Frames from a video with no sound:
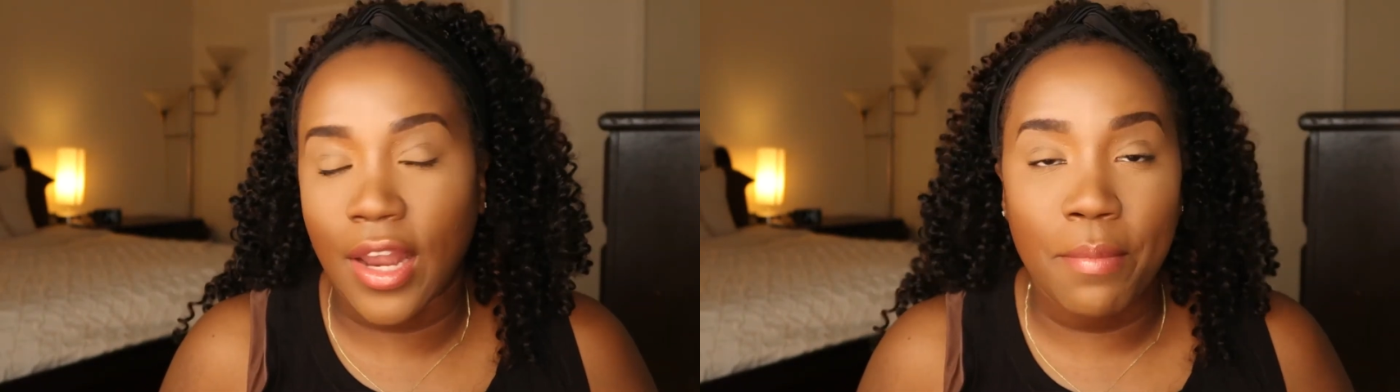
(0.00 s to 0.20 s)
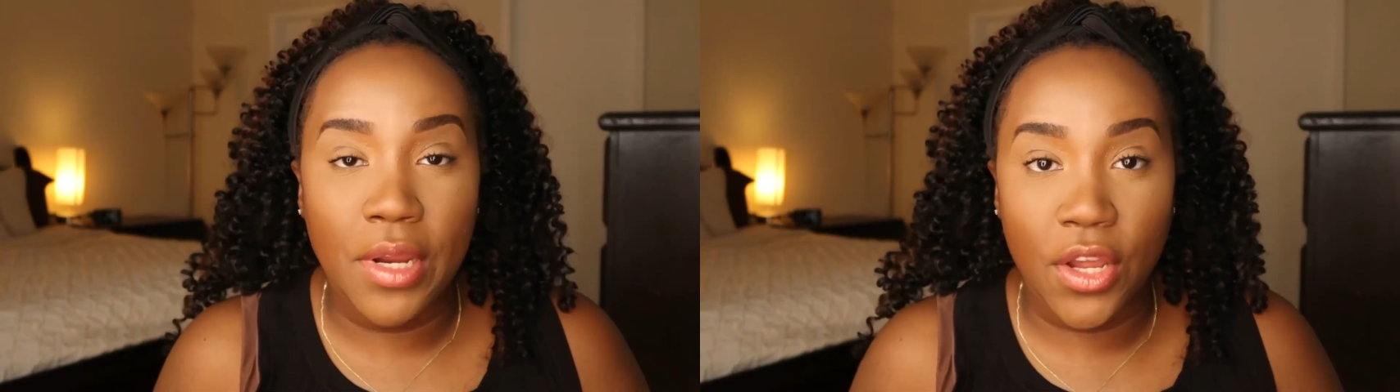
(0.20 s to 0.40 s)

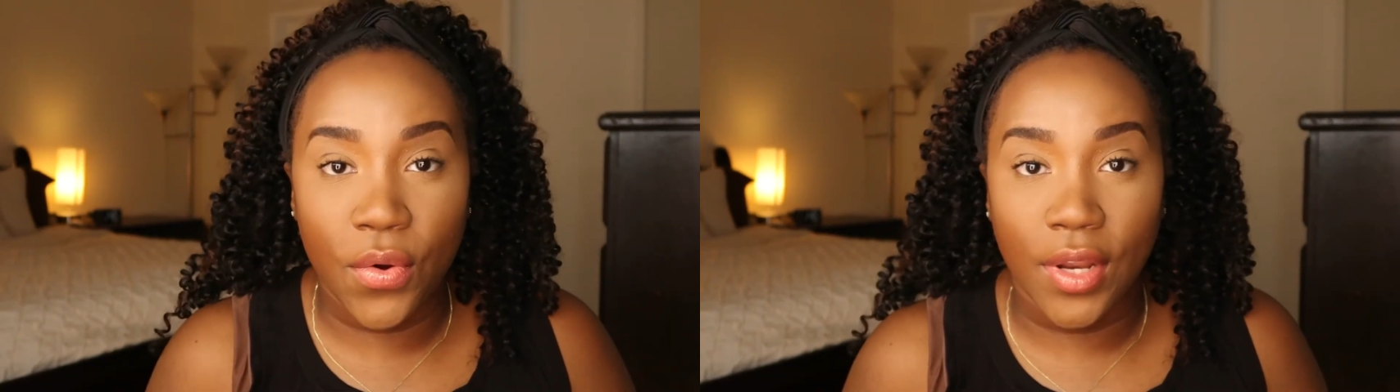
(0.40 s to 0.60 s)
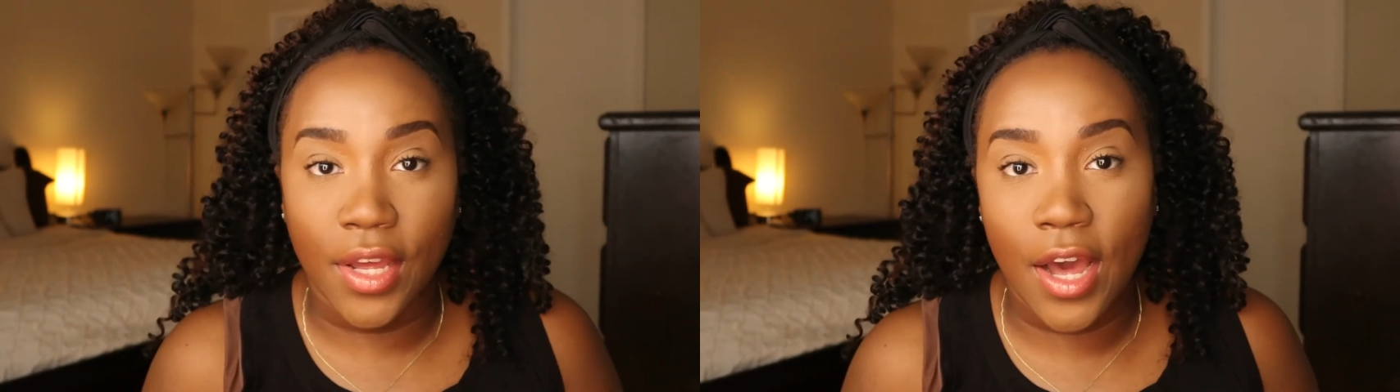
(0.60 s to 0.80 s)
Let me know
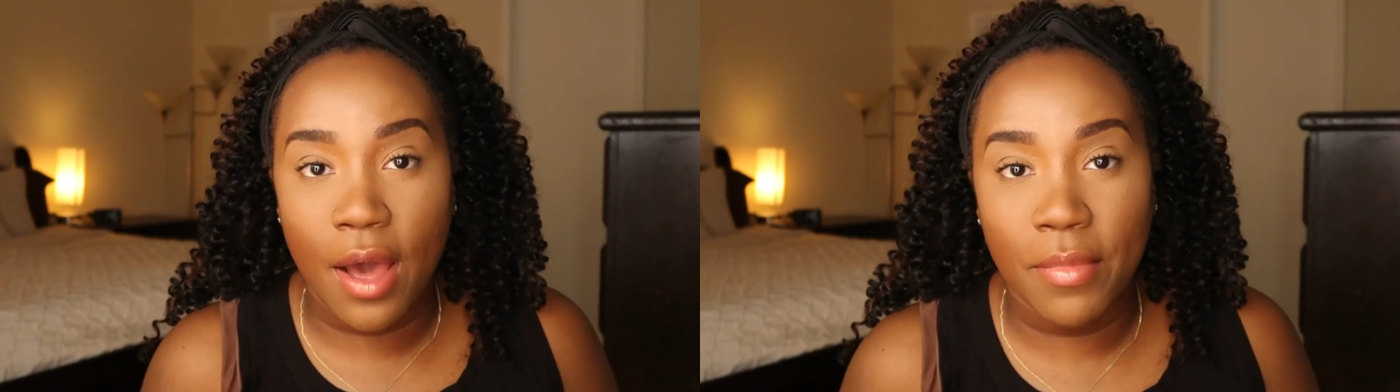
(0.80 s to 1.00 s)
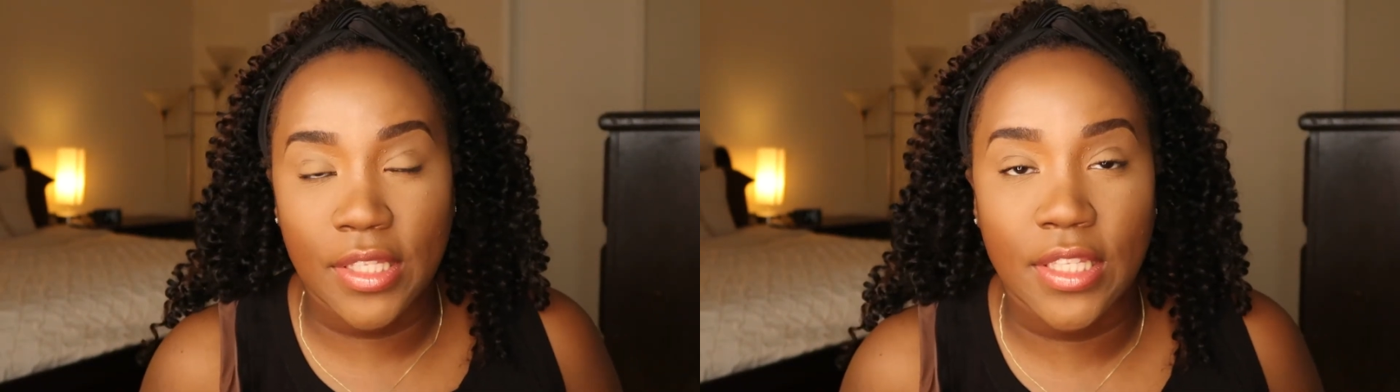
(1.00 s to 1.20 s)
in the
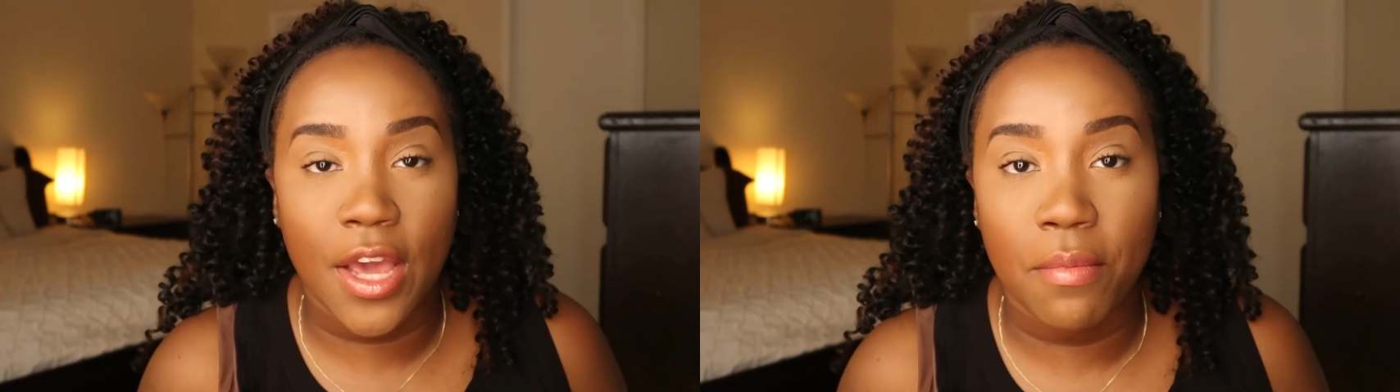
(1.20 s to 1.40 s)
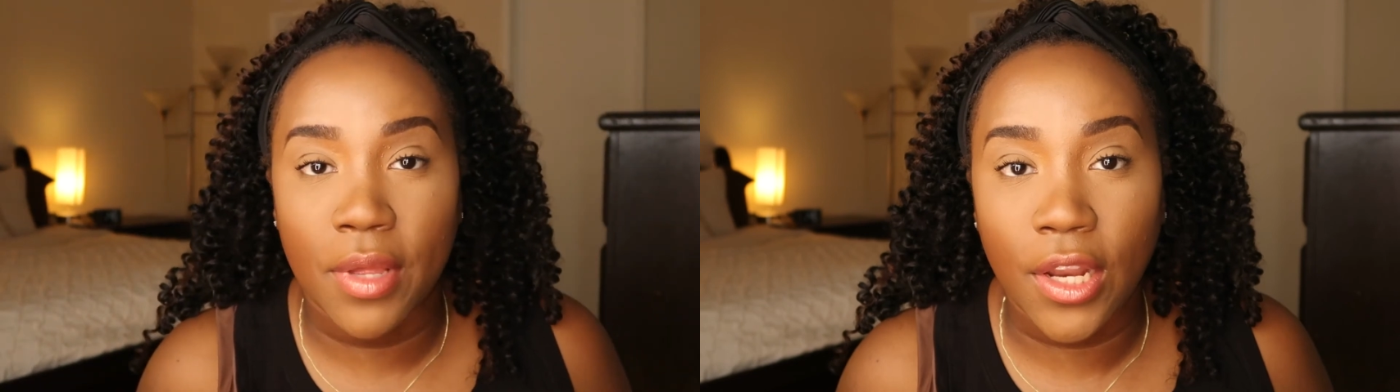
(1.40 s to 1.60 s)
comments
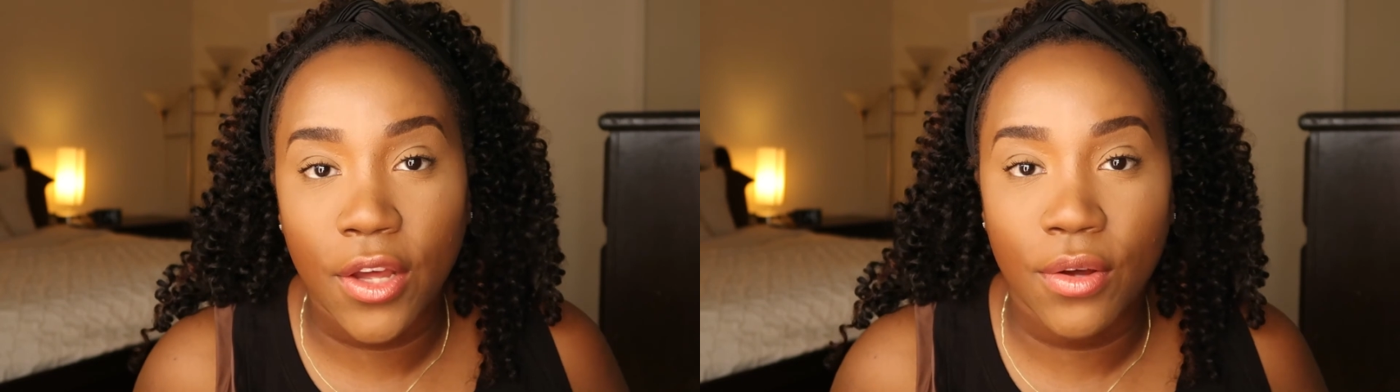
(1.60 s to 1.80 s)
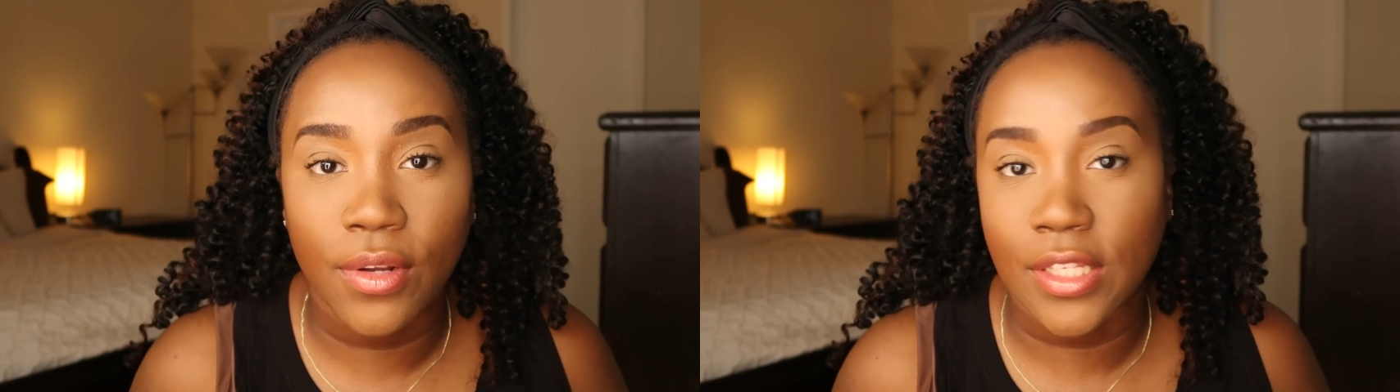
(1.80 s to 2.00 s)
down
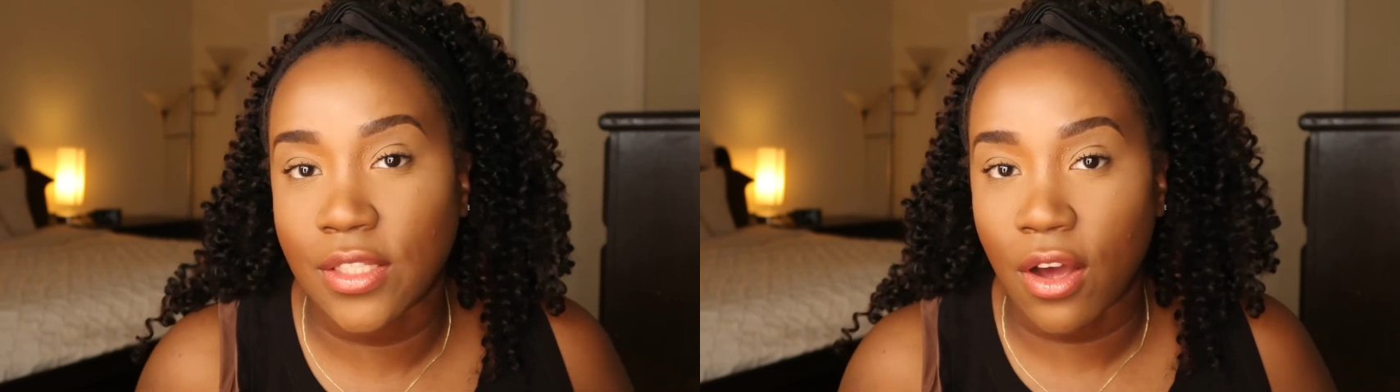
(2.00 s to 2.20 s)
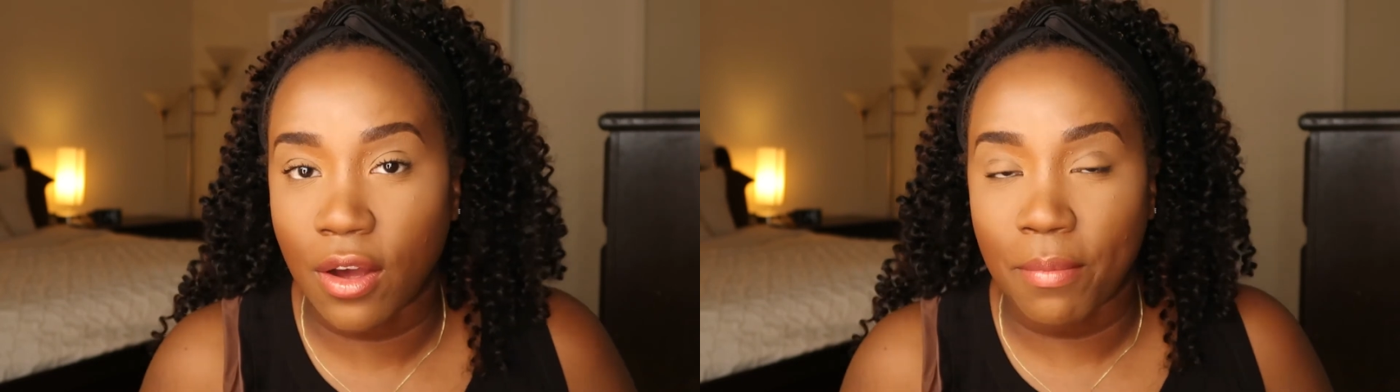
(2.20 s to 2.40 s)
below. Let's
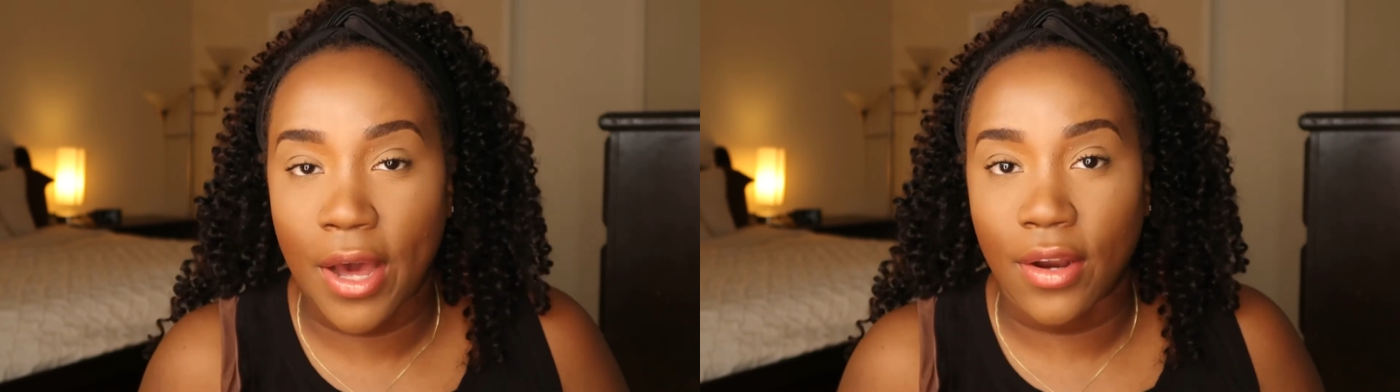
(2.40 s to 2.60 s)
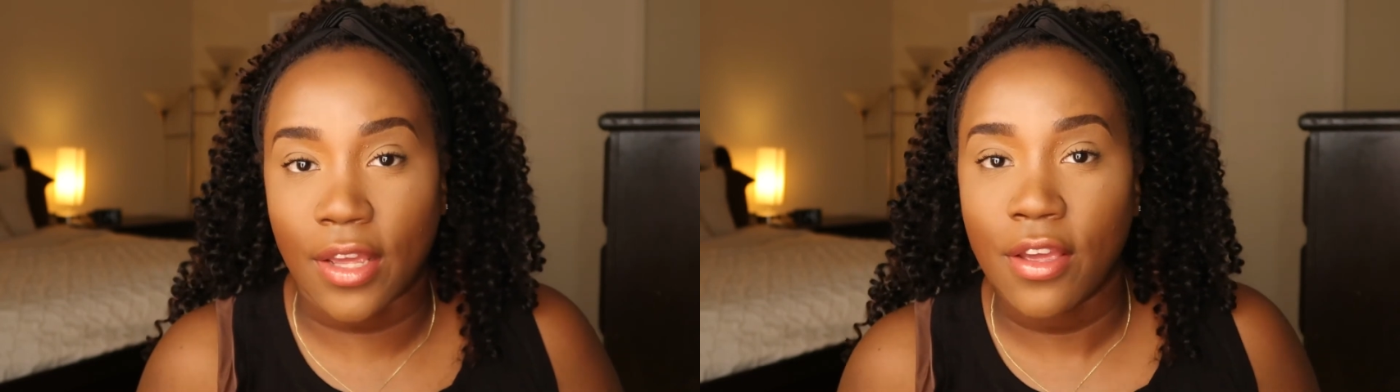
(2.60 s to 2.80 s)
talk
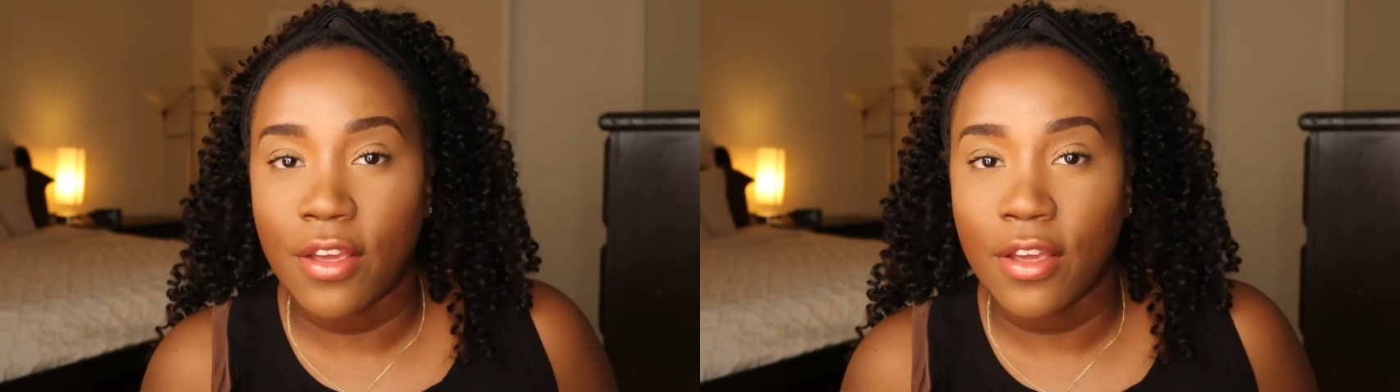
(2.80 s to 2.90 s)
about it.